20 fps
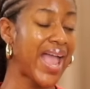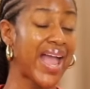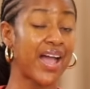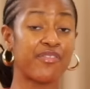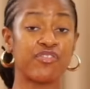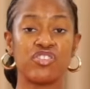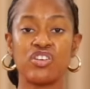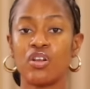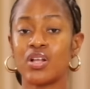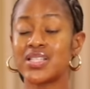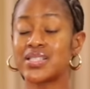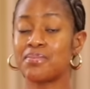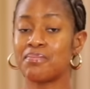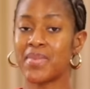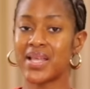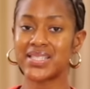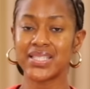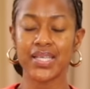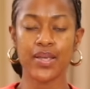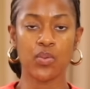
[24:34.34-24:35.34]
have not
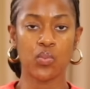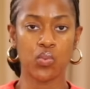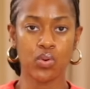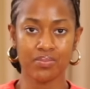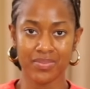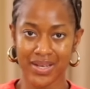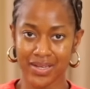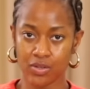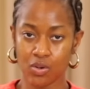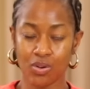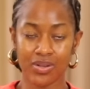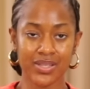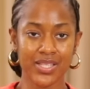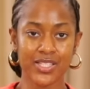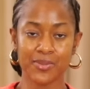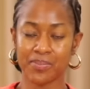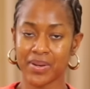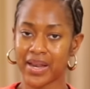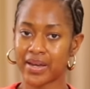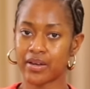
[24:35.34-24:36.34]
met a woman on this
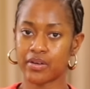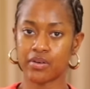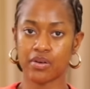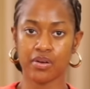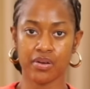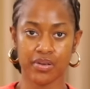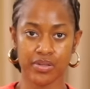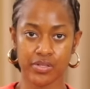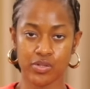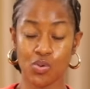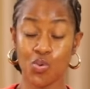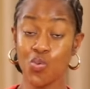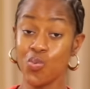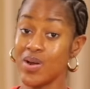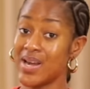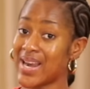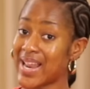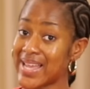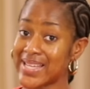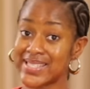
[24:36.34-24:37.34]
planet Earth who
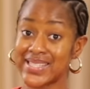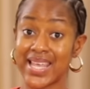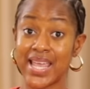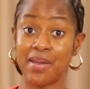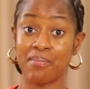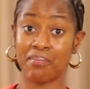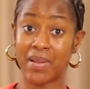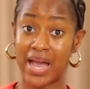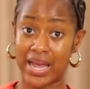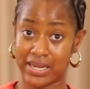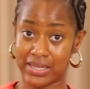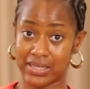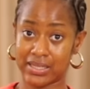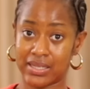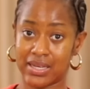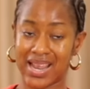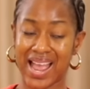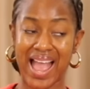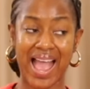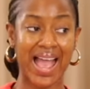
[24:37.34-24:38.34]
likes a man
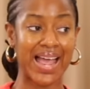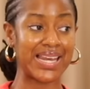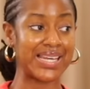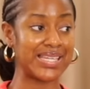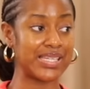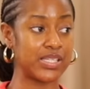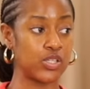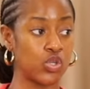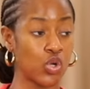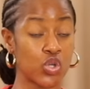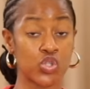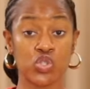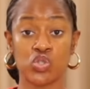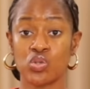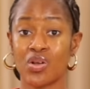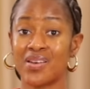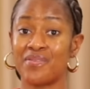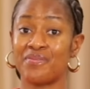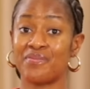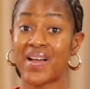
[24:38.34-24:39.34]
and does
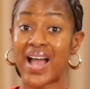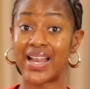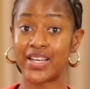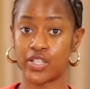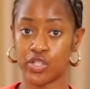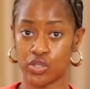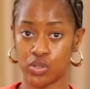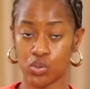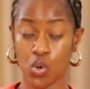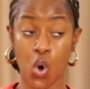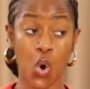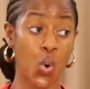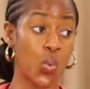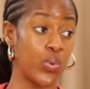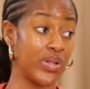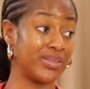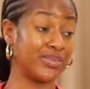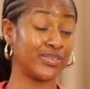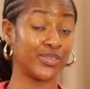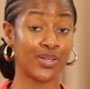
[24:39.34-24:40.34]
not value or
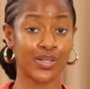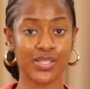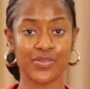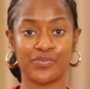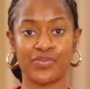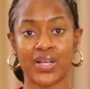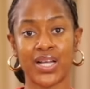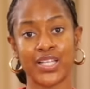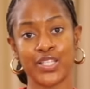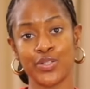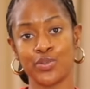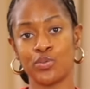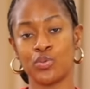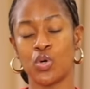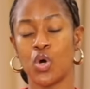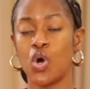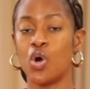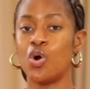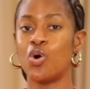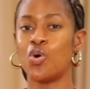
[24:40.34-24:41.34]
will not value
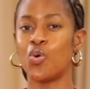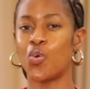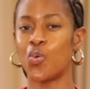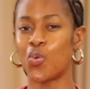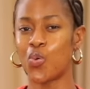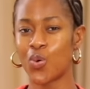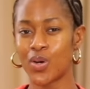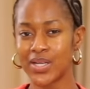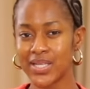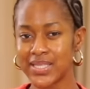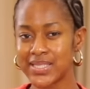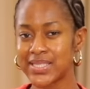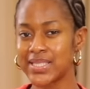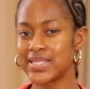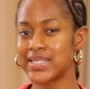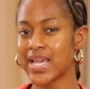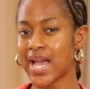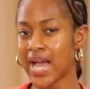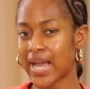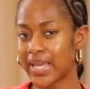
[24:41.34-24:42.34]
quality
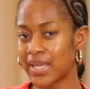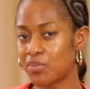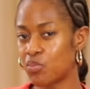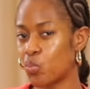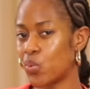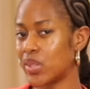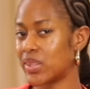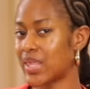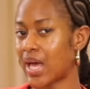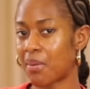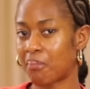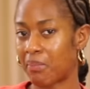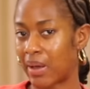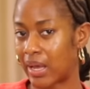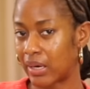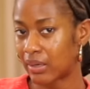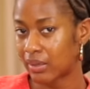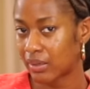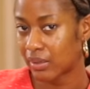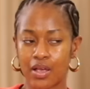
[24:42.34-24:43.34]
time with that
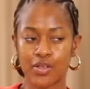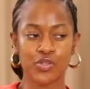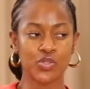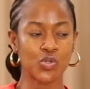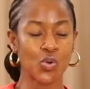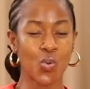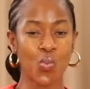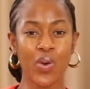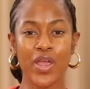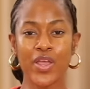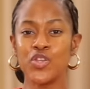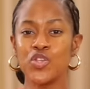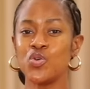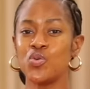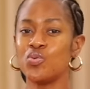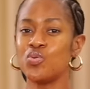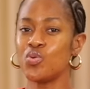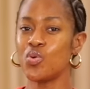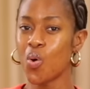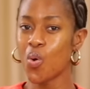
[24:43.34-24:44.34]
man. So when you
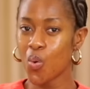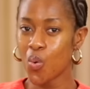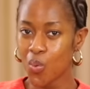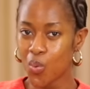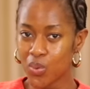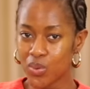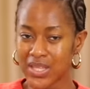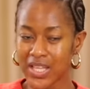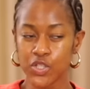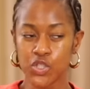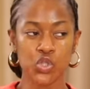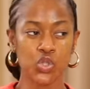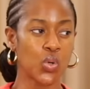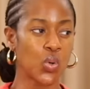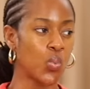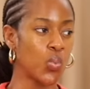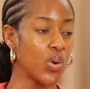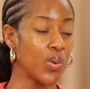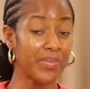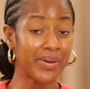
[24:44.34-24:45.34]
know that your
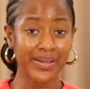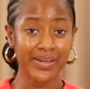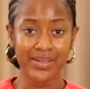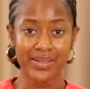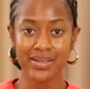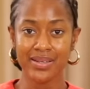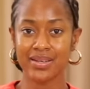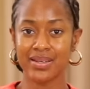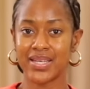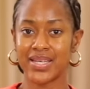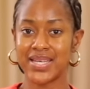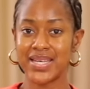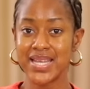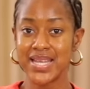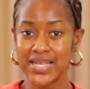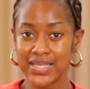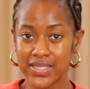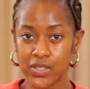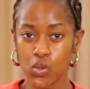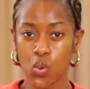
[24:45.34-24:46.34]
woman
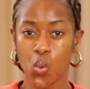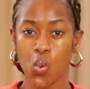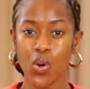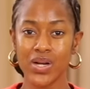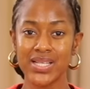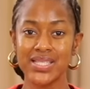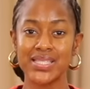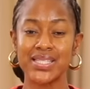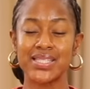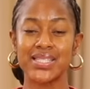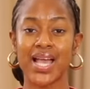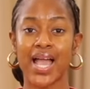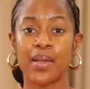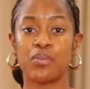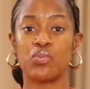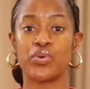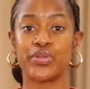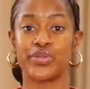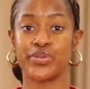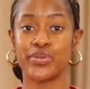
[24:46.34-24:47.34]
needs quality time
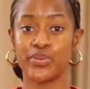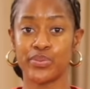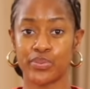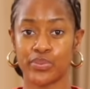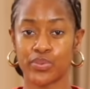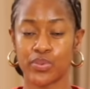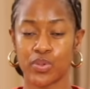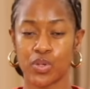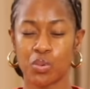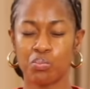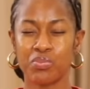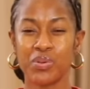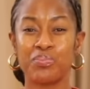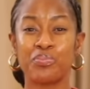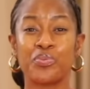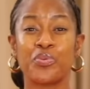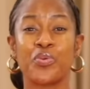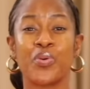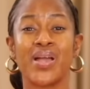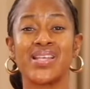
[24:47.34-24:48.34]
with you, be
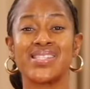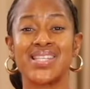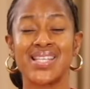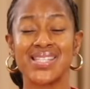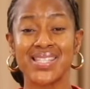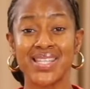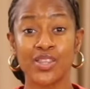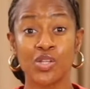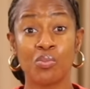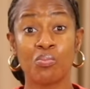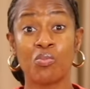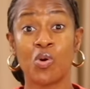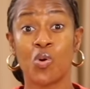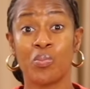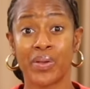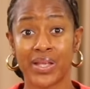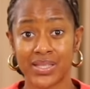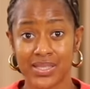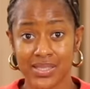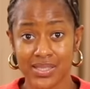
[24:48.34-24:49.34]
present in the
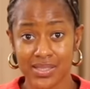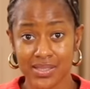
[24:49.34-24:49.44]
moment.